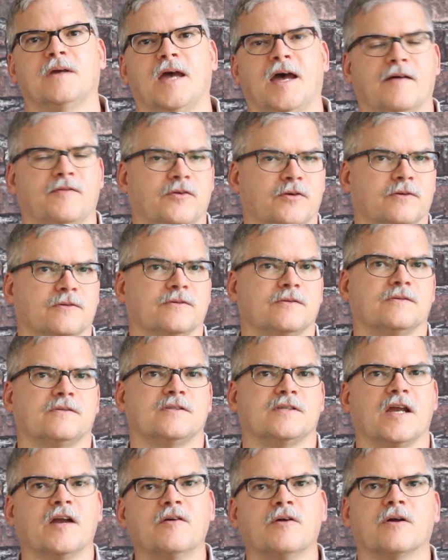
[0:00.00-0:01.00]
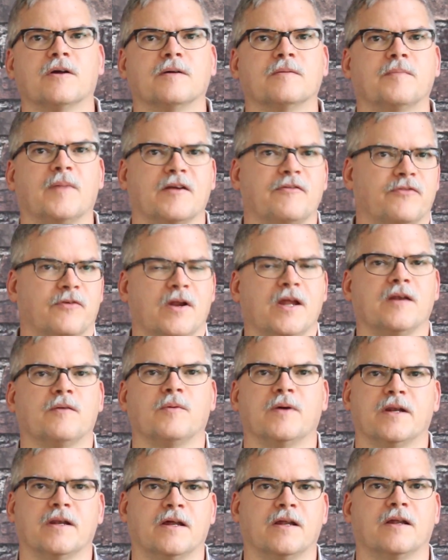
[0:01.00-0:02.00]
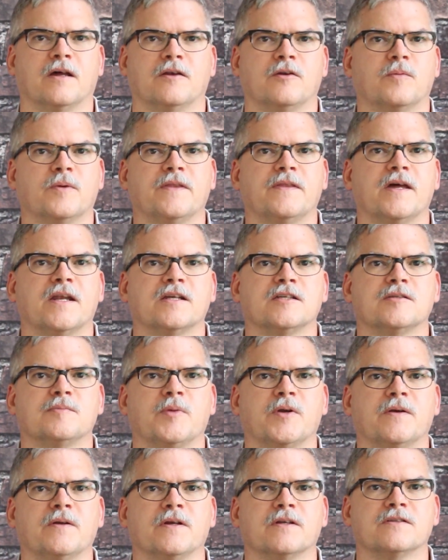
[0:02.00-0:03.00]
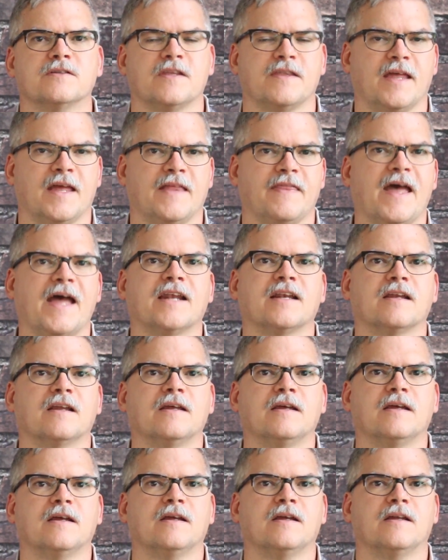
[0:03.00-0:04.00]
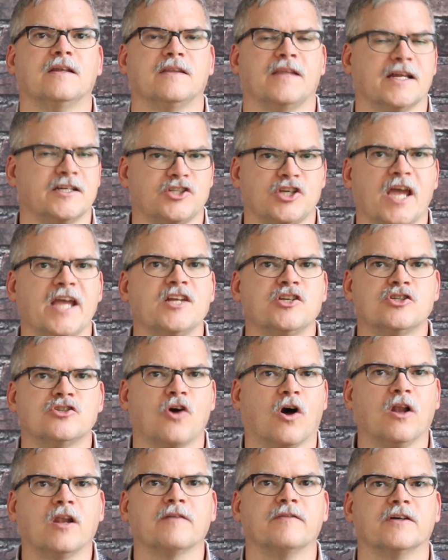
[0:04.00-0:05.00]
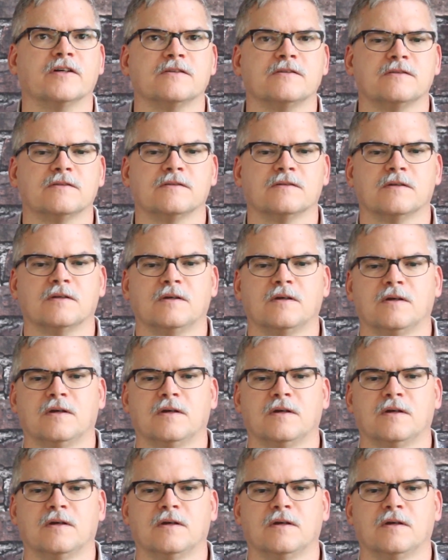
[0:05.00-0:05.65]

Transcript: after Sarah, my friend, when I underwent that experience. And, and that, that changed all of us.